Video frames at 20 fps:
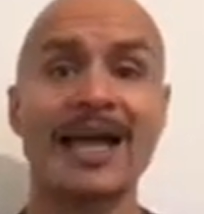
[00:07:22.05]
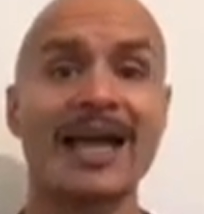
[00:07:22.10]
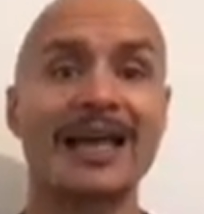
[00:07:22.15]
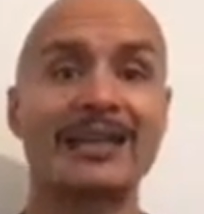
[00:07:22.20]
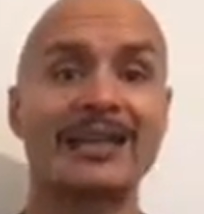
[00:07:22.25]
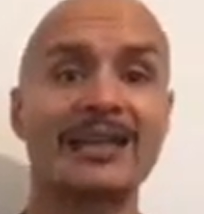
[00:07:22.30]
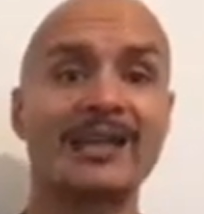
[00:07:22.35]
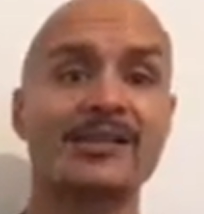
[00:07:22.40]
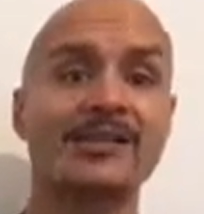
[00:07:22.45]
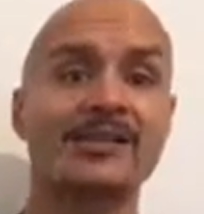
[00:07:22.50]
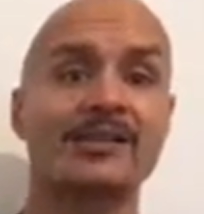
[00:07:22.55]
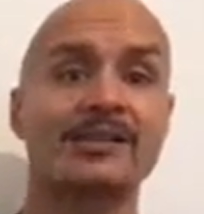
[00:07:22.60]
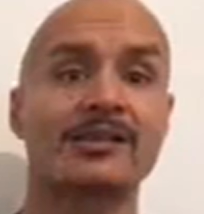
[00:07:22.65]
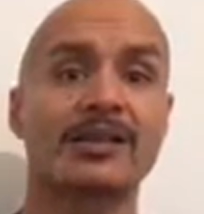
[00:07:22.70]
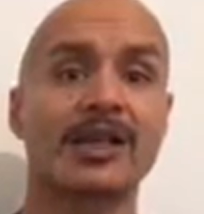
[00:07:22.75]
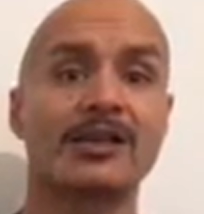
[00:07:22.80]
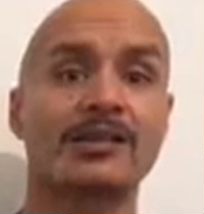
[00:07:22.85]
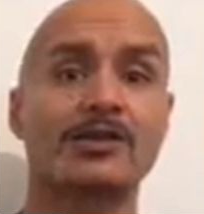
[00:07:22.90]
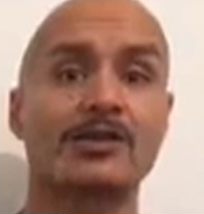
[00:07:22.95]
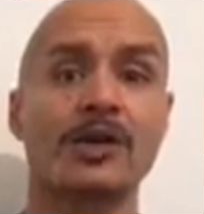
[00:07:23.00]
At least
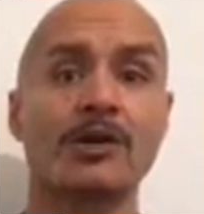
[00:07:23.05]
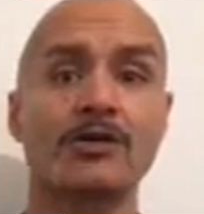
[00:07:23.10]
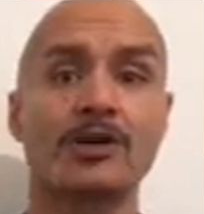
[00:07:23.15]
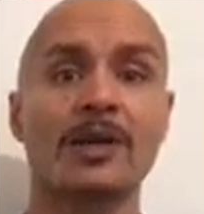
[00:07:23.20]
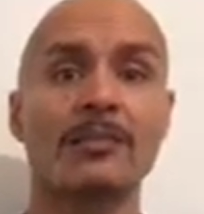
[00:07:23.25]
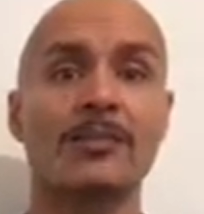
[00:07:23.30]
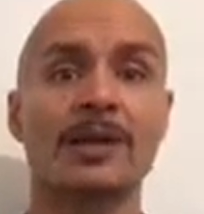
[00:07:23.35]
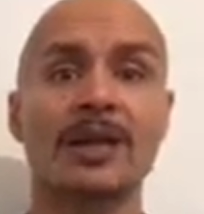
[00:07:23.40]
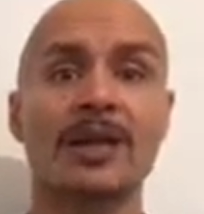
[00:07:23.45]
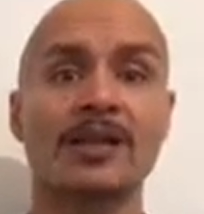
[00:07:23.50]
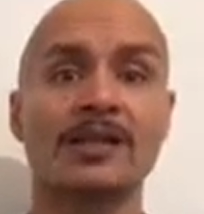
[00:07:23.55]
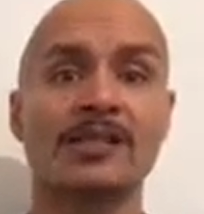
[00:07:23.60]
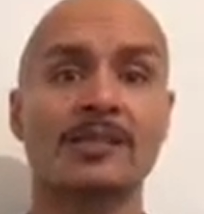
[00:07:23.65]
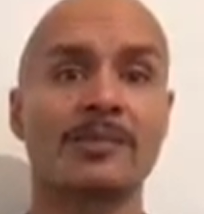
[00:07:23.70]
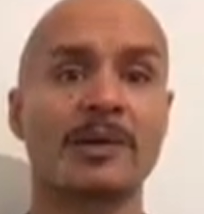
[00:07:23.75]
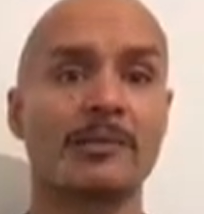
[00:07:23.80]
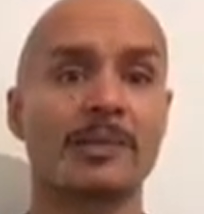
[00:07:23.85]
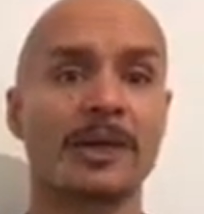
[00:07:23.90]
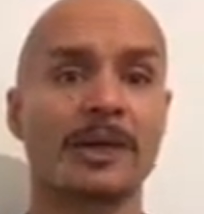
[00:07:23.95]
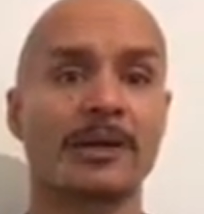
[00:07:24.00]
they don't appear to
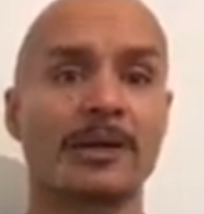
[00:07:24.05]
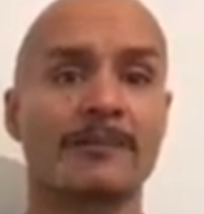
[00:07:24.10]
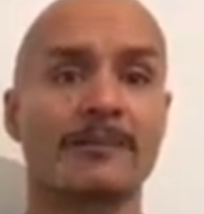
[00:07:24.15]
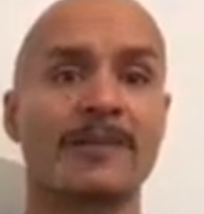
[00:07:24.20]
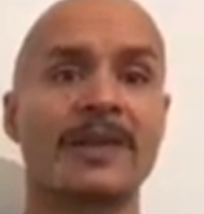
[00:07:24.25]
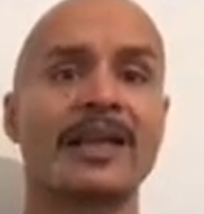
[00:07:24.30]
be big.